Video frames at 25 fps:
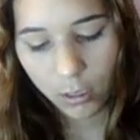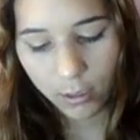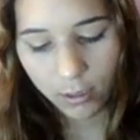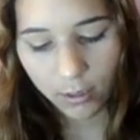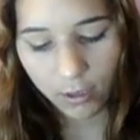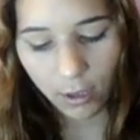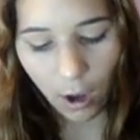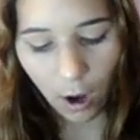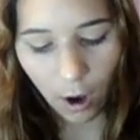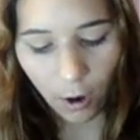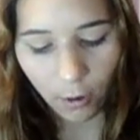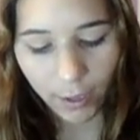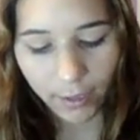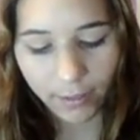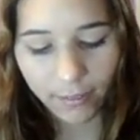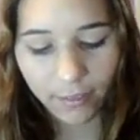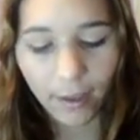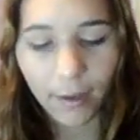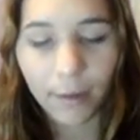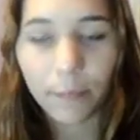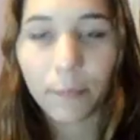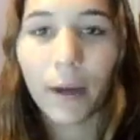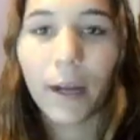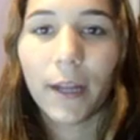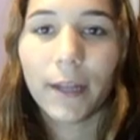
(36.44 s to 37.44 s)
So it's
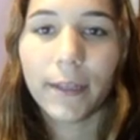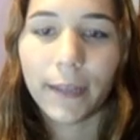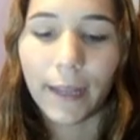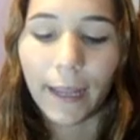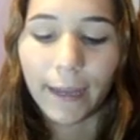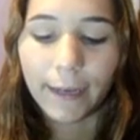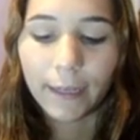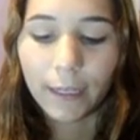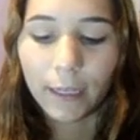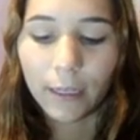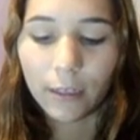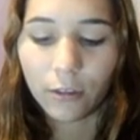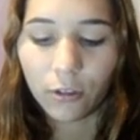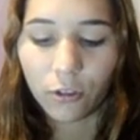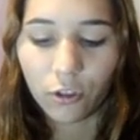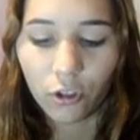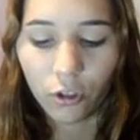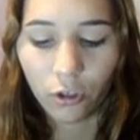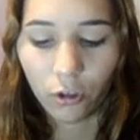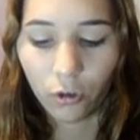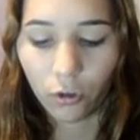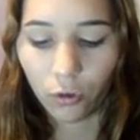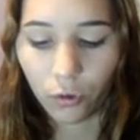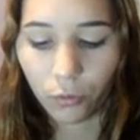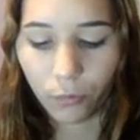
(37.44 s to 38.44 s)
like my
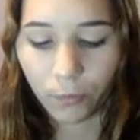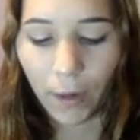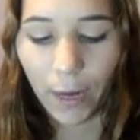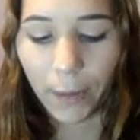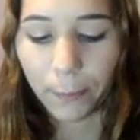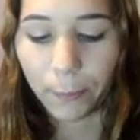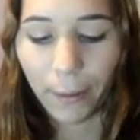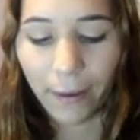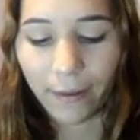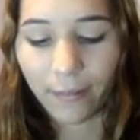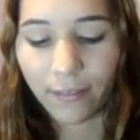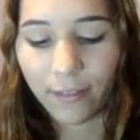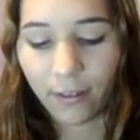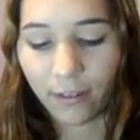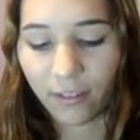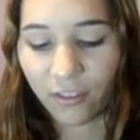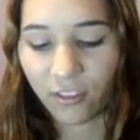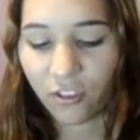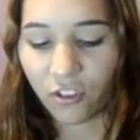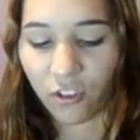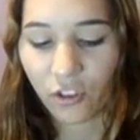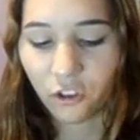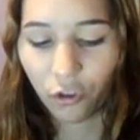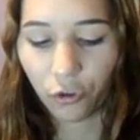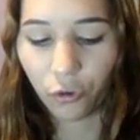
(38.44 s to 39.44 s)
my Basics
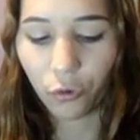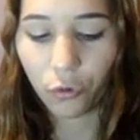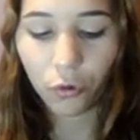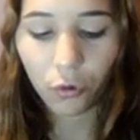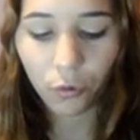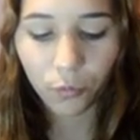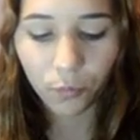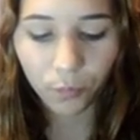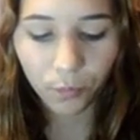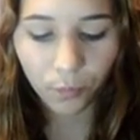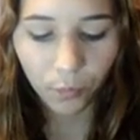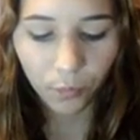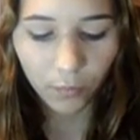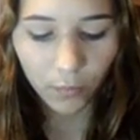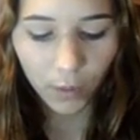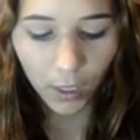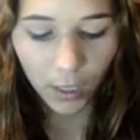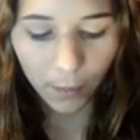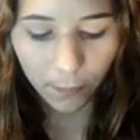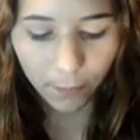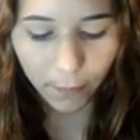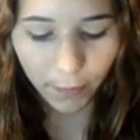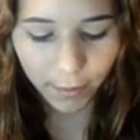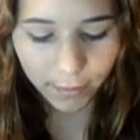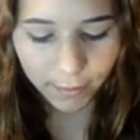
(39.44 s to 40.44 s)
2,
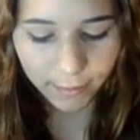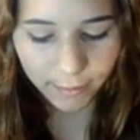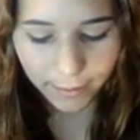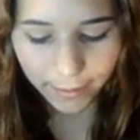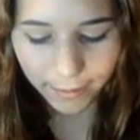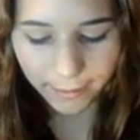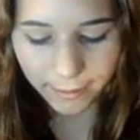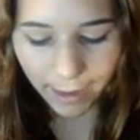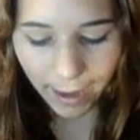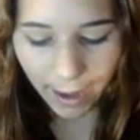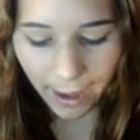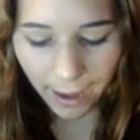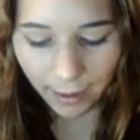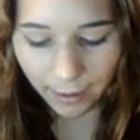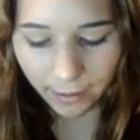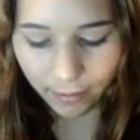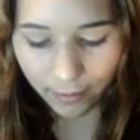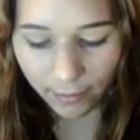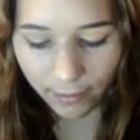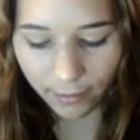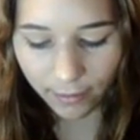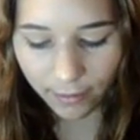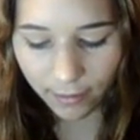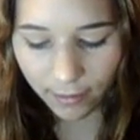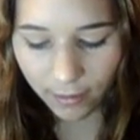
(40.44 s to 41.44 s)
but it
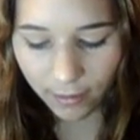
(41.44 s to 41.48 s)
has